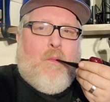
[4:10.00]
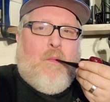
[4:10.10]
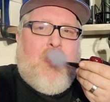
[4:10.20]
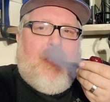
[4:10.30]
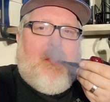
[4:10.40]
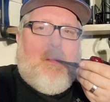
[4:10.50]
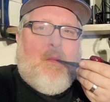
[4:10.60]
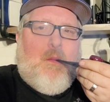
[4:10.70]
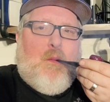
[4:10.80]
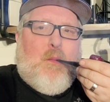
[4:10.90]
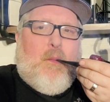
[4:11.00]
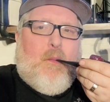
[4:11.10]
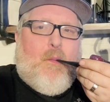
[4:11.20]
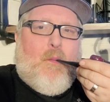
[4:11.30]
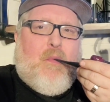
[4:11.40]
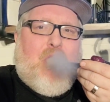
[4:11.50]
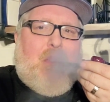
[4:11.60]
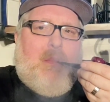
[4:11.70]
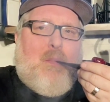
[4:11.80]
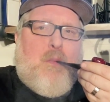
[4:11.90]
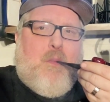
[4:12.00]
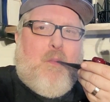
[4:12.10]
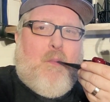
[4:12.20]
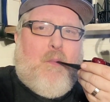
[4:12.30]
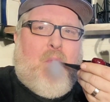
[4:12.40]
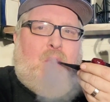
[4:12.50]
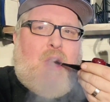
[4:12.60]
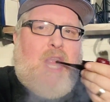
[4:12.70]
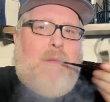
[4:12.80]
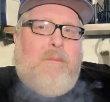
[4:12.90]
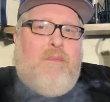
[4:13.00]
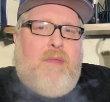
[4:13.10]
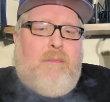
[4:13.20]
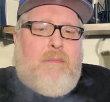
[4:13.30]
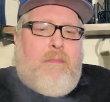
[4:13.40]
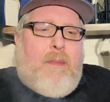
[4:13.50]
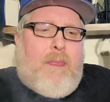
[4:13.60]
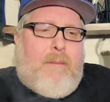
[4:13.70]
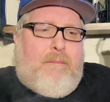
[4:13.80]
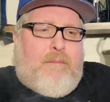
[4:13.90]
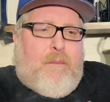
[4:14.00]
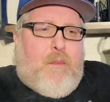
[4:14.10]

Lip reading: (silence)